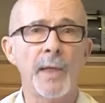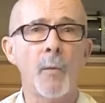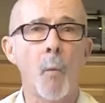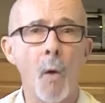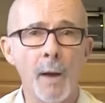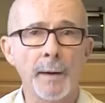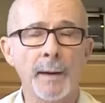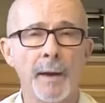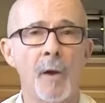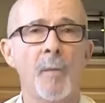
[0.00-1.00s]
They want
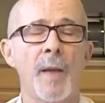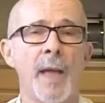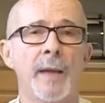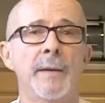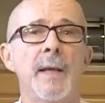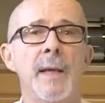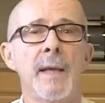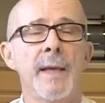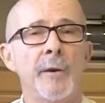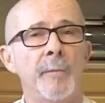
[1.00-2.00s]
to help, and
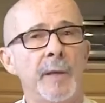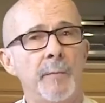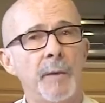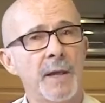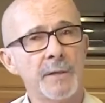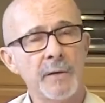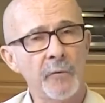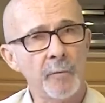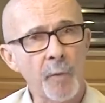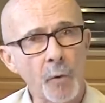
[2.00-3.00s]
it'll be a blessing
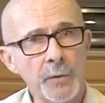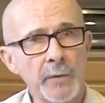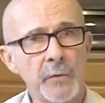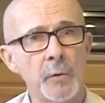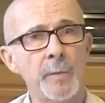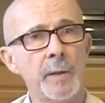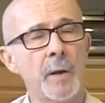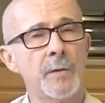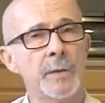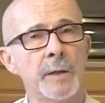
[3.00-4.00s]
for both of you
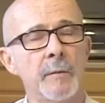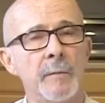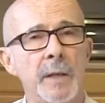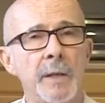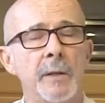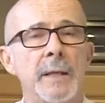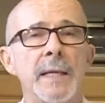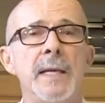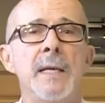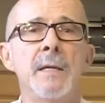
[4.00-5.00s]
because it'll
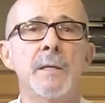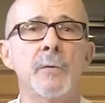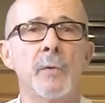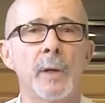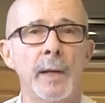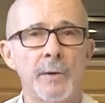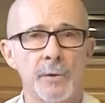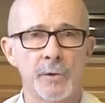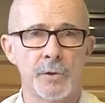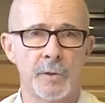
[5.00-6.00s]
ease the
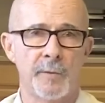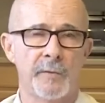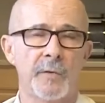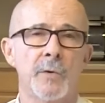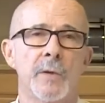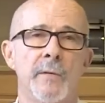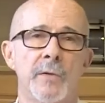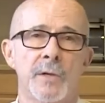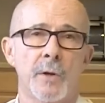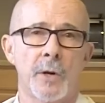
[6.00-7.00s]
relationship if
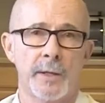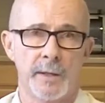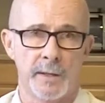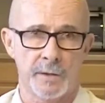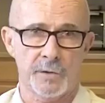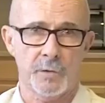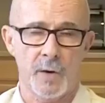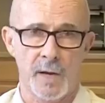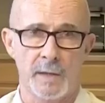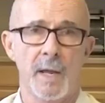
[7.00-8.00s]
it's starting to get
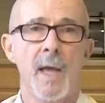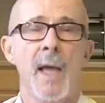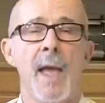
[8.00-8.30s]
strained.